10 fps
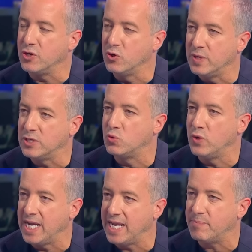who is
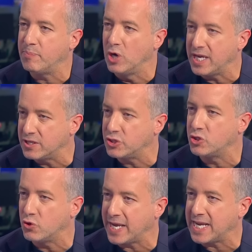really pulling the
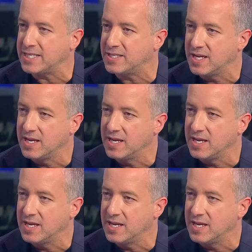strings